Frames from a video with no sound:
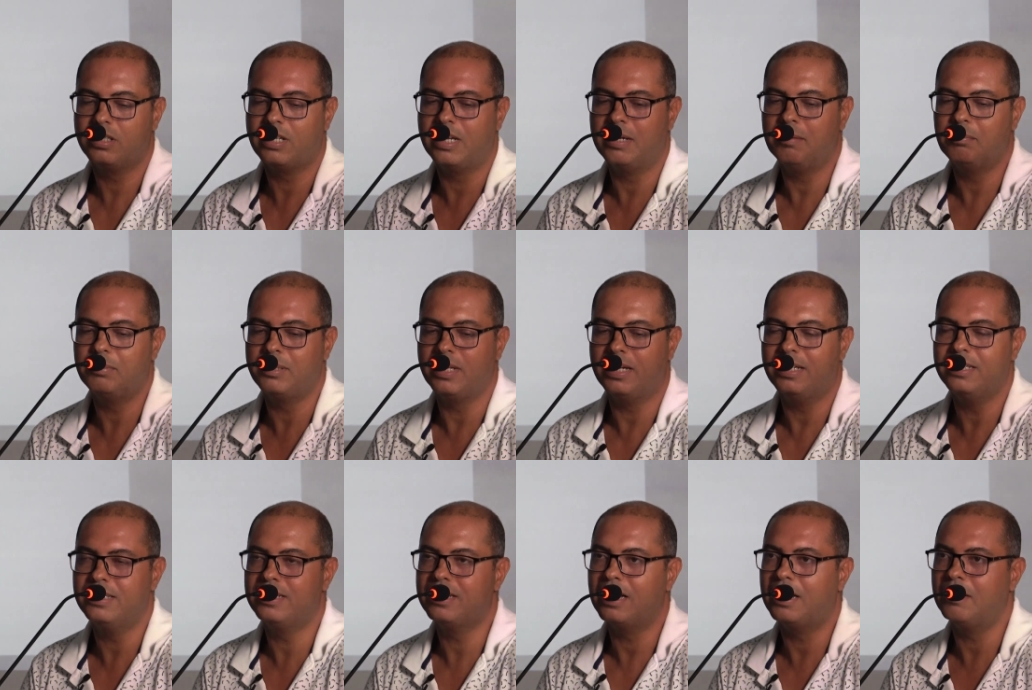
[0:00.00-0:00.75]

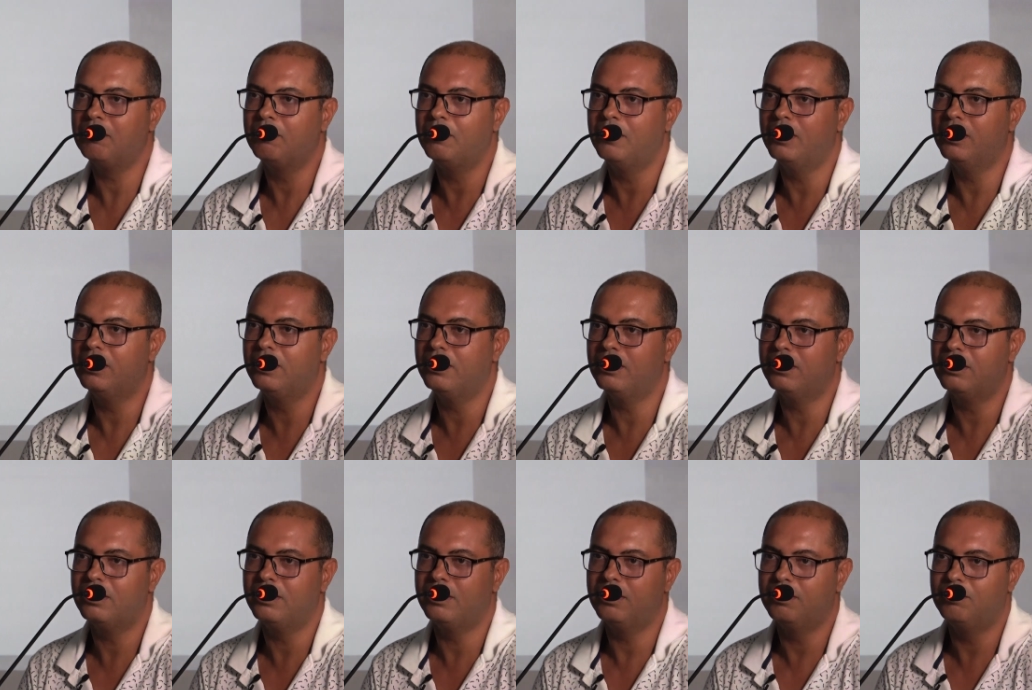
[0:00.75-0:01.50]
concept and some
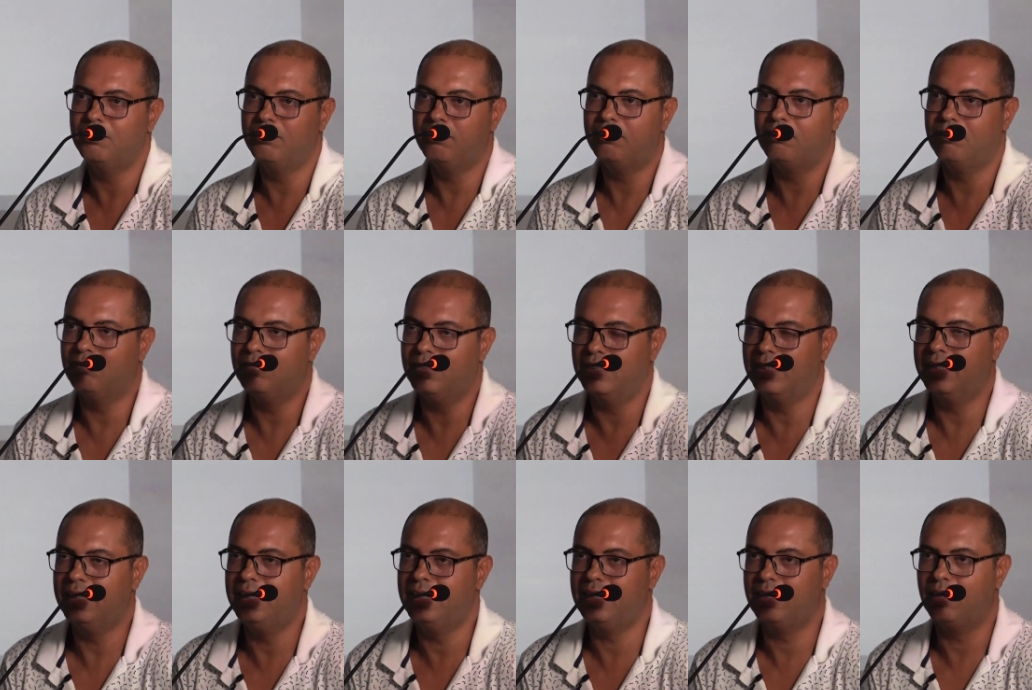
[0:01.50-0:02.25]

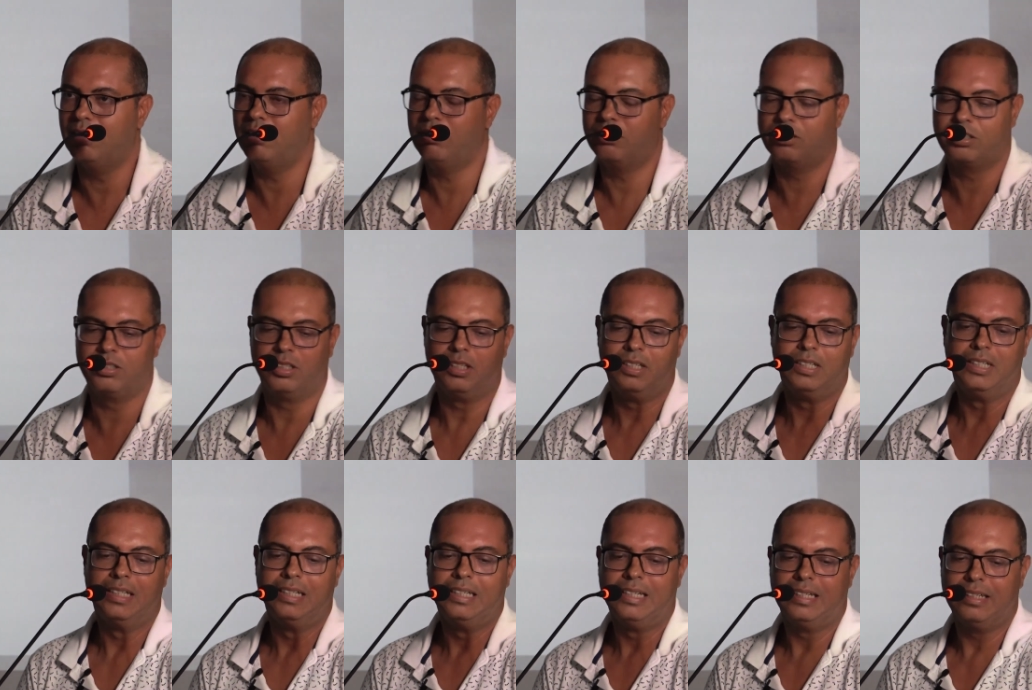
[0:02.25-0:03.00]
research
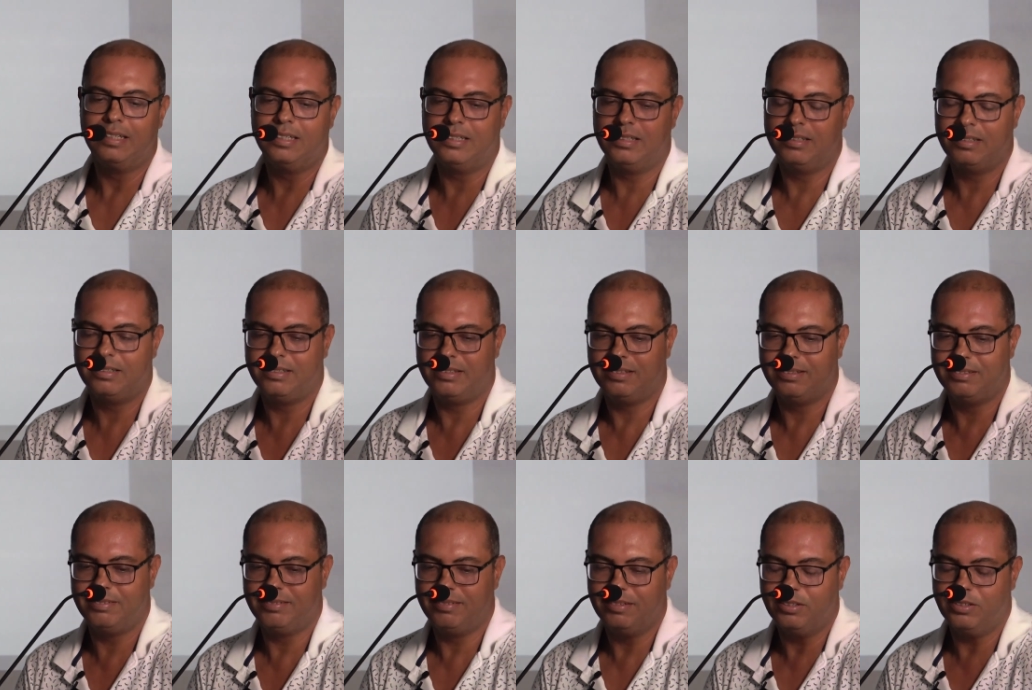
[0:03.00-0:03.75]

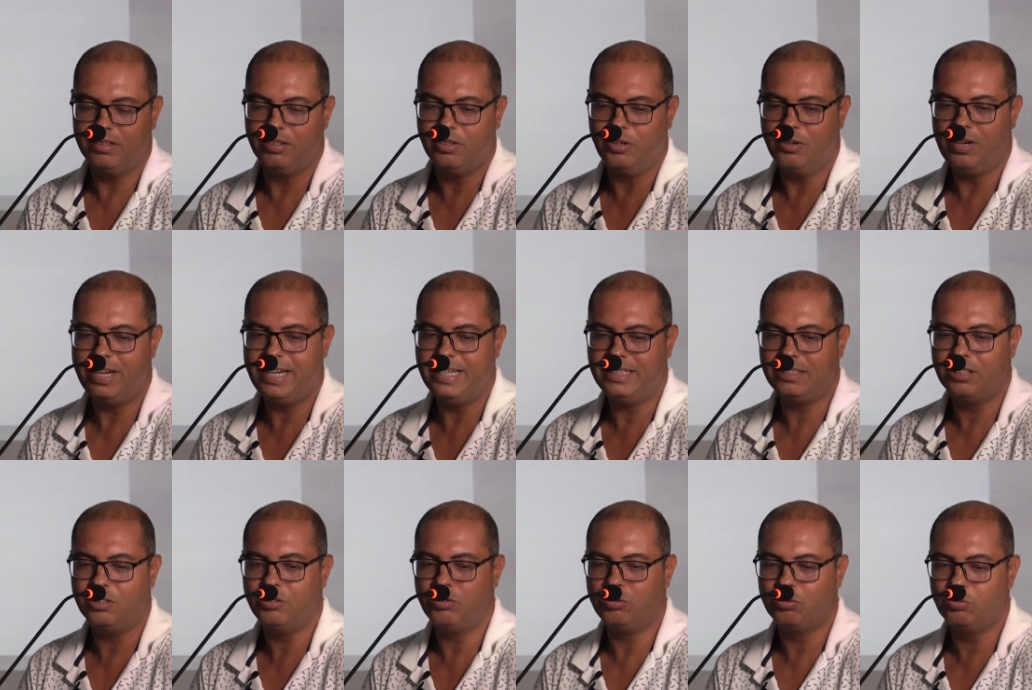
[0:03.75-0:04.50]

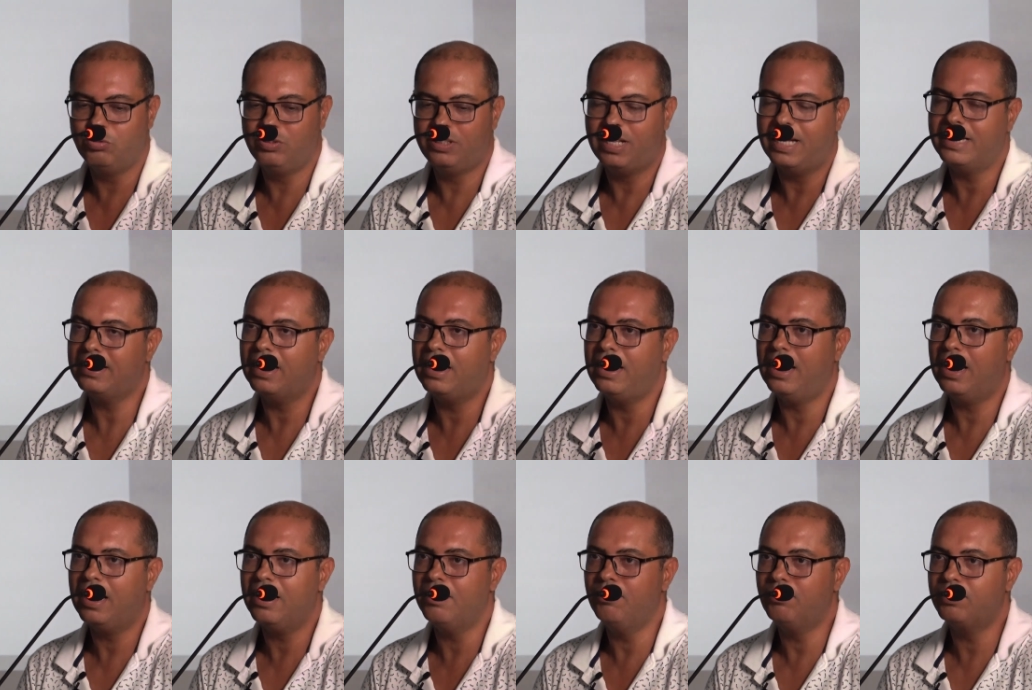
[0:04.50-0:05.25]
related to
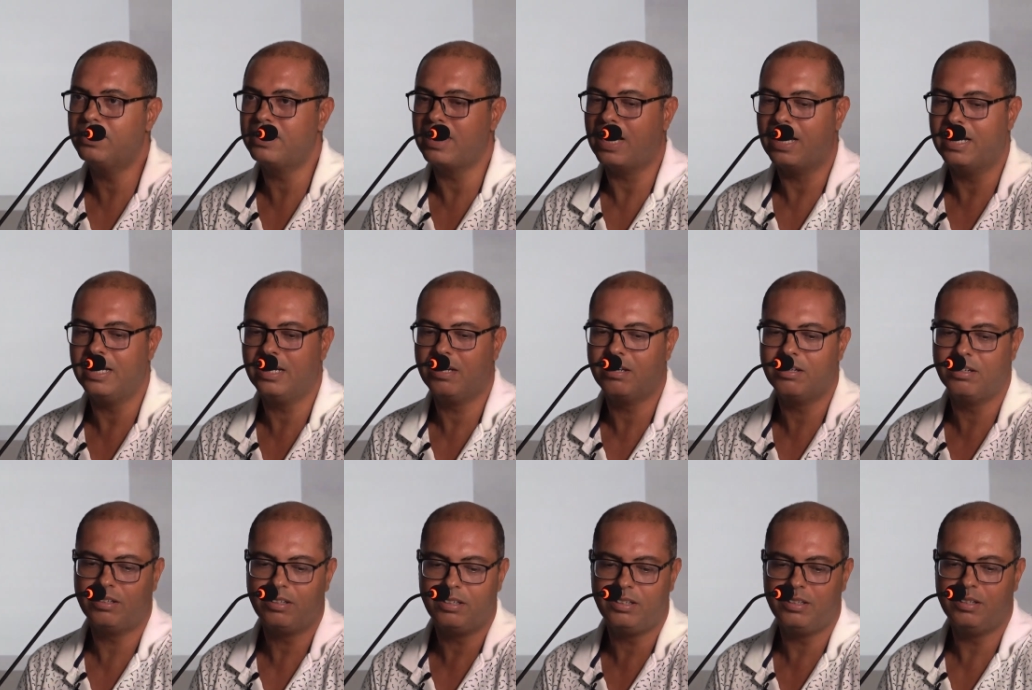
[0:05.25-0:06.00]
data life
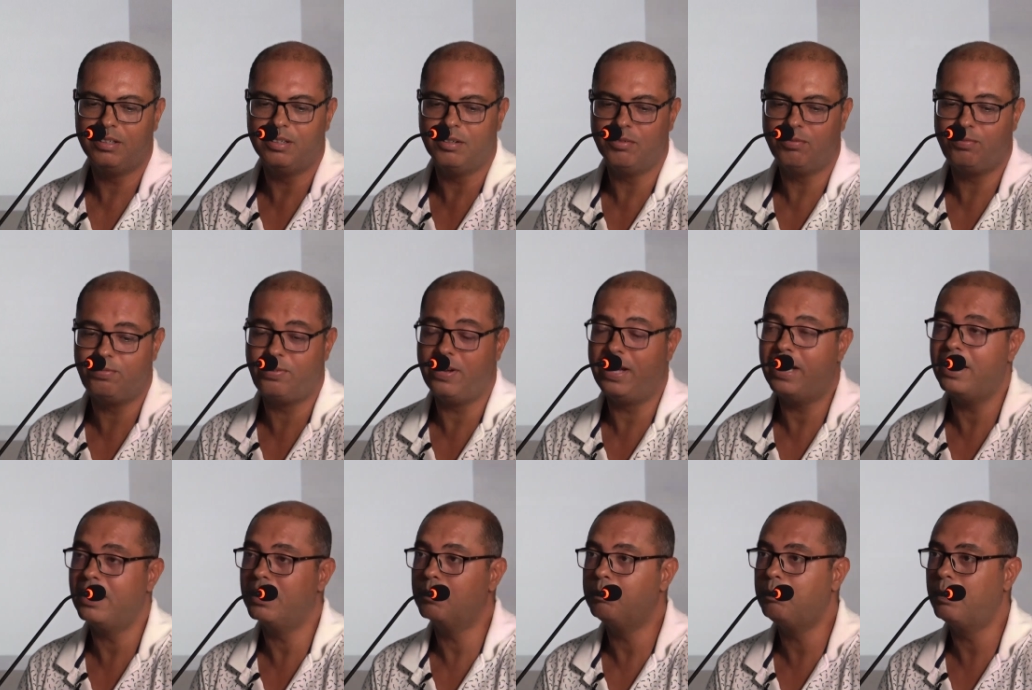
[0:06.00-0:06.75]
cycle,
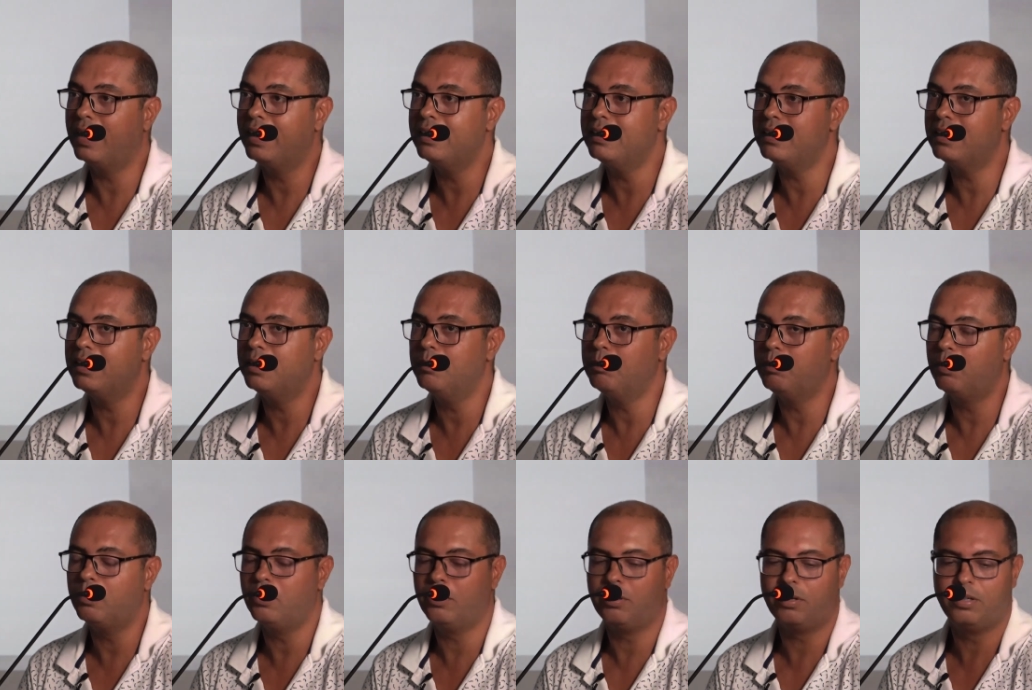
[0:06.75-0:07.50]
FAIR
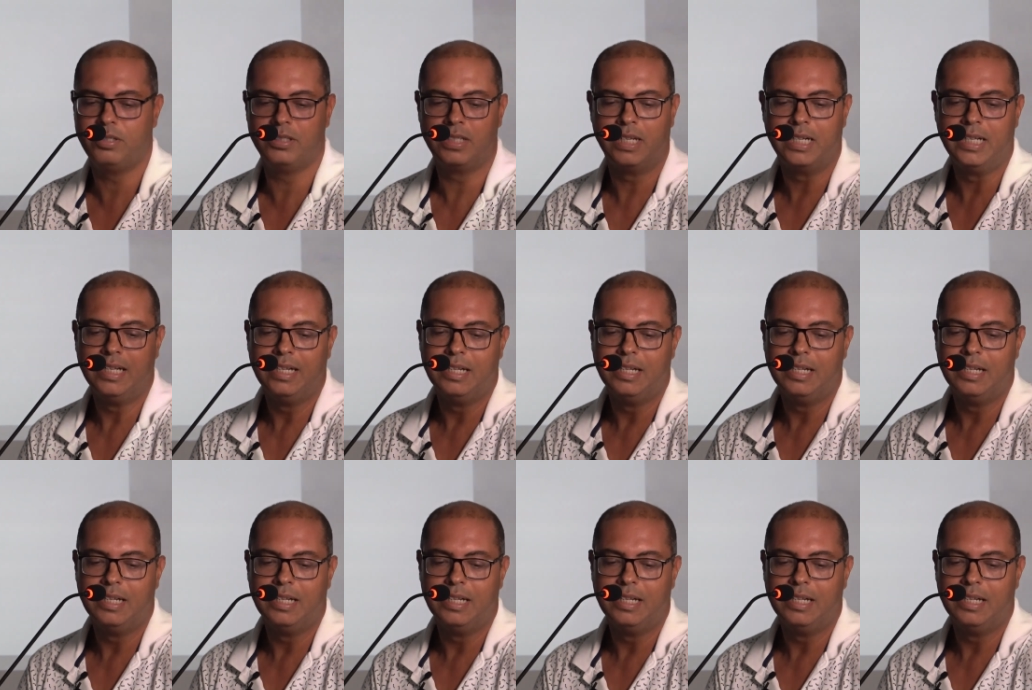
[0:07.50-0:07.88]
principle,